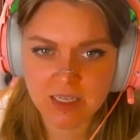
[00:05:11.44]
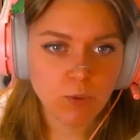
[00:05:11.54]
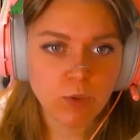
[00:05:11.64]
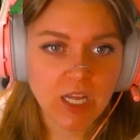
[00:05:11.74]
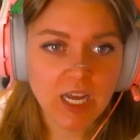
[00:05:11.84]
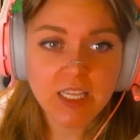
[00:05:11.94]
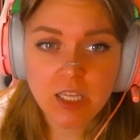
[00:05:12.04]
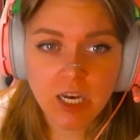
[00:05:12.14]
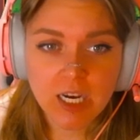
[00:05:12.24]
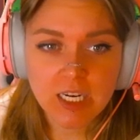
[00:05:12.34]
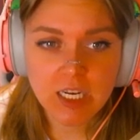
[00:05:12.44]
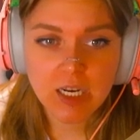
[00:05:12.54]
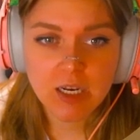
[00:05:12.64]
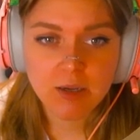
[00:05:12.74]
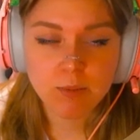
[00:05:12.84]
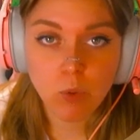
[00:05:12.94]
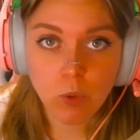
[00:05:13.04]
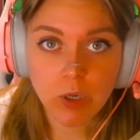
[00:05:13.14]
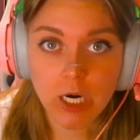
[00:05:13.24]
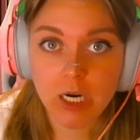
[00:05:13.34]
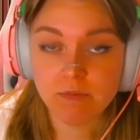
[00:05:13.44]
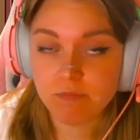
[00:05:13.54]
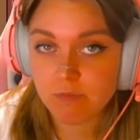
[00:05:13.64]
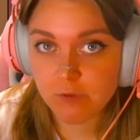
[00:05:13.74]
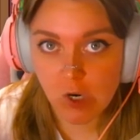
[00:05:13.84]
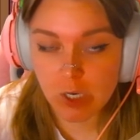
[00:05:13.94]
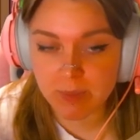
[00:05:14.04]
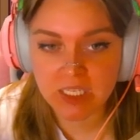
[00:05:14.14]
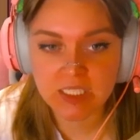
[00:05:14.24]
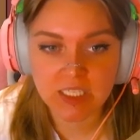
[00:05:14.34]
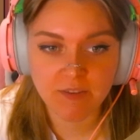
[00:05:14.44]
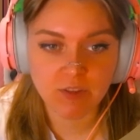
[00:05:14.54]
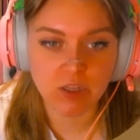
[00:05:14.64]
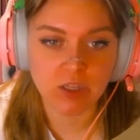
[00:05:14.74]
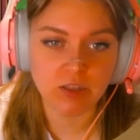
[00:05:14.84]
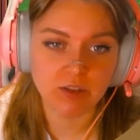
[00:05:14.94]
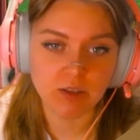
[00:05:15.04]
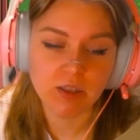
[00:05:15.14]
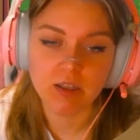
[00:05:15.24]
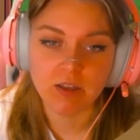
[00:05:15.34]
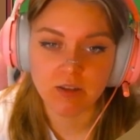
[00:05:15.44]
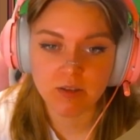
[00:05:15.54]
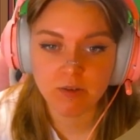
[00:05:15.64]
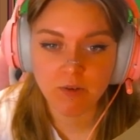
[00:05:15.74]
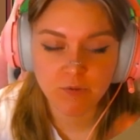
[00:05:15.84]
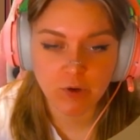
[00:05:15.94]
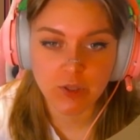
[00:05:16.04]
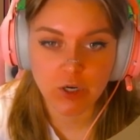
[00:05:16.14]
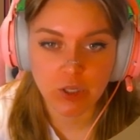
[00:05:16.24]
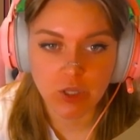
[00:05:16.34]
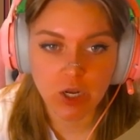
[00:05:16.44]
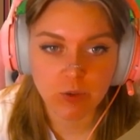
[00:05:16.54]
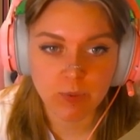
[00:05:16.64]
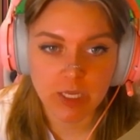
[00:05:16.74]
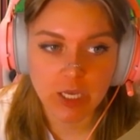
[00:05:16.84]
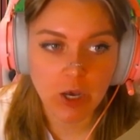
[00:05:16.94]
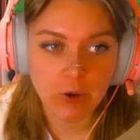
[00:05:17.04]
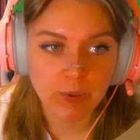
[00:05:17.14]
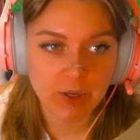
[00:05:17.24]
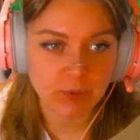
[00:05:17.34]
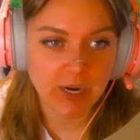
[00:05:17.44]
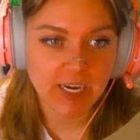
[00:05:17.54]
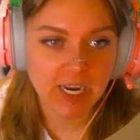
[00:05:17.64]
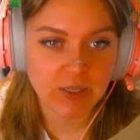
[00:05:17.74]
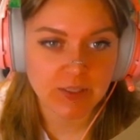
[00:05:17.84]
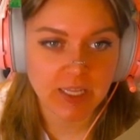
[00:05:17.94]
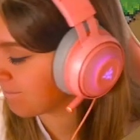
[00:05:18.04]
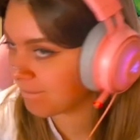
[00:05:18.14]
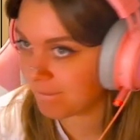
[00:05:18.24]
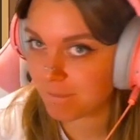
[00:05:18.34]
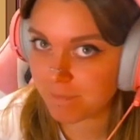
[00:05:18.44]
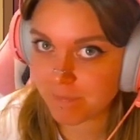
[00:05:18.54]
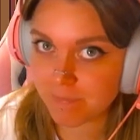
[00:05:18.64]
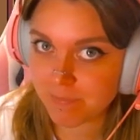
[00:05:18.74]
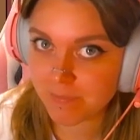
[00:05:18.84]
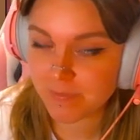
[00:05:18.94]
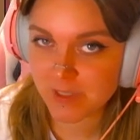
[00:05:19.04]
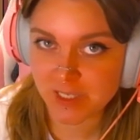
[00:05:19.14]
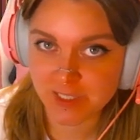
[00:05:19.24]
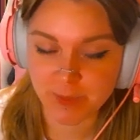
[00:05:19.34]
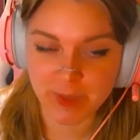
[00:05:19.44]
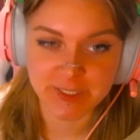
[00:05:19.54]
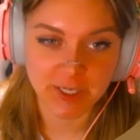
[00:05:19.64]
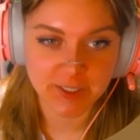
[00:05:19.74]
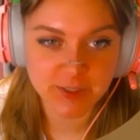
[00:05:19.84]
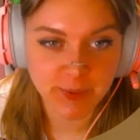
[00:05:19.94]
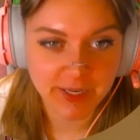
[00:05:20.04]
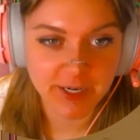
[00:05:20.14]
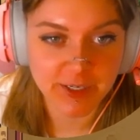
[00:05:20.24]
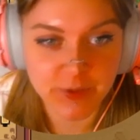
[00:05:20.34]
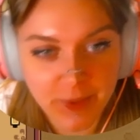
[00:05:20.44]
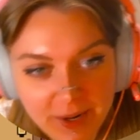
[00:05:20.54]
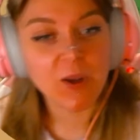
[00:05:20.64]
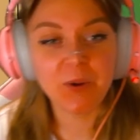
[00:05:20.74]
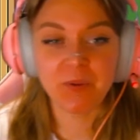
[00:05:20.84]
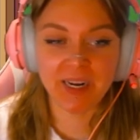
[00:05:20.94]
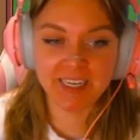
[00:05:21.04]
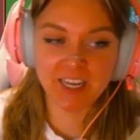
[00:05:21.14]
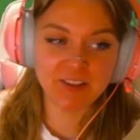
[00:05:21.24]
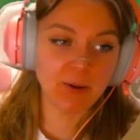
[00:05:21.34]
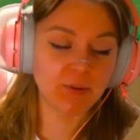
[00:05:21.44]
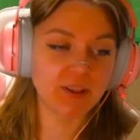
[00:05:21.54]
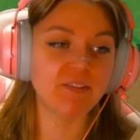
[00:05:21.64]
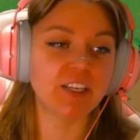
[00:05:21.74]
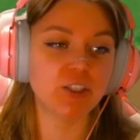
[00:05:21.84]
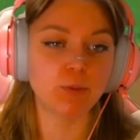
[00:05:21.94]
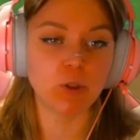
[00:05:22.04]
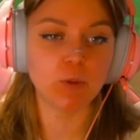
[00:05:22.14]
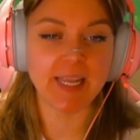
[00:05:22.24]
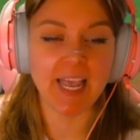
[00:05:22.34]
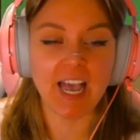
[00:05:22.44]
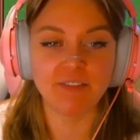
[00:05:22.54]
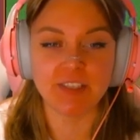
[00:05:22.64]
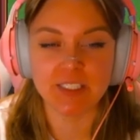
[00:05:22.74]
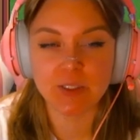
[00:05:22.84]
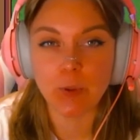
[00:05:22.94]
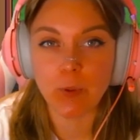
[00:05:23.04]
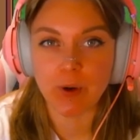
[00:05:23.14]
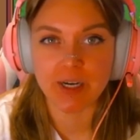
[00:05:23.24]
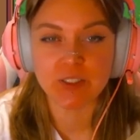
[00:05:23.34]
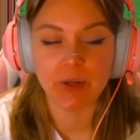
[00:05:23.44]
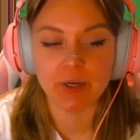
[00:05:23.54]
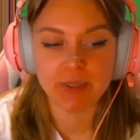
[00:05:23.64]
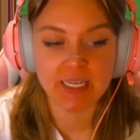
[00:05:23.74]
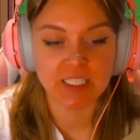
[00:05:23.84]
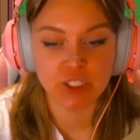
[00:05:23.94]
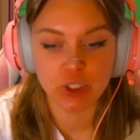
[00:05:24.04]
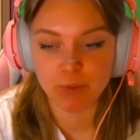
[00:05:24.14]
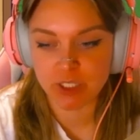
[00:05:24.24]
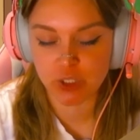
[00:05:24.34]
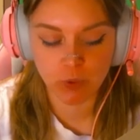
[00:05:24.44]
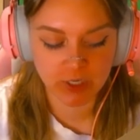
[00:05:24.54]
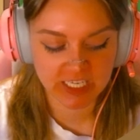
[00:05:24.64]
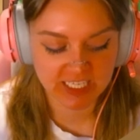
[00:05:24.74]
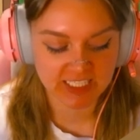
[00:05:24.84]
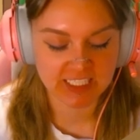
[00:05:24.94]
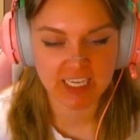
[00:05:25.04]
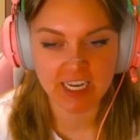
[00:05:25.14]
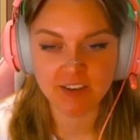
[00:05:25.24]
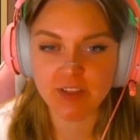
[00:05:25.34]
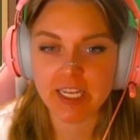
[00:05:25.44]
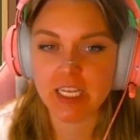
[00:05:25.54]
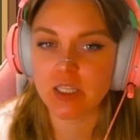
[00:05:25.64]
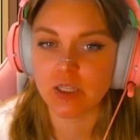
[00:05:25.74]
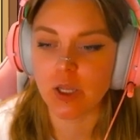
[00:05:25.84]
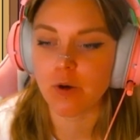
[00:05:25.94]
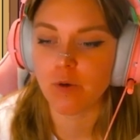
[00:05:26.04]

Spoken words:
we'll unlock more farming stuff the further along we go. And right now, like, you can hear my dog squeaking her toy. Right now, the only vegetable we have is corn, so I don't want to get too much corn because it's kind of like a low